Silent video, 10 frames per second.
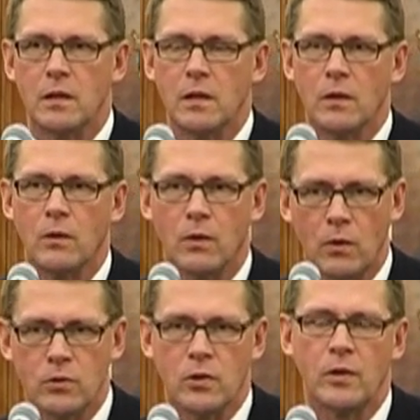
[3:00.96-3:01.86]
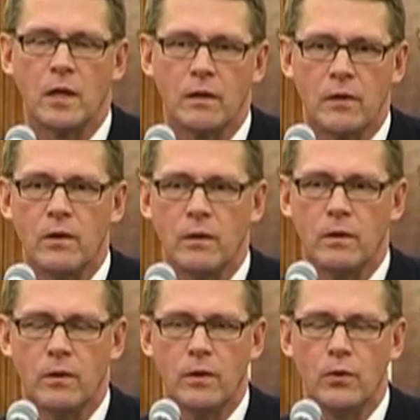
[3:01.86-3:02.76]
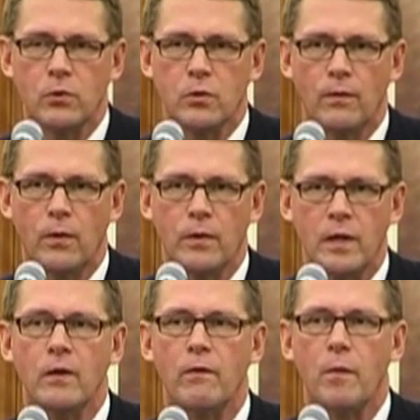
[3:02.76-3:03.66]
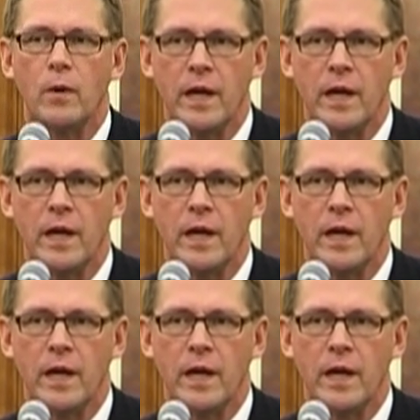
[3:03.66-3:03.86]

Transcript: uh, concerning the use of renewable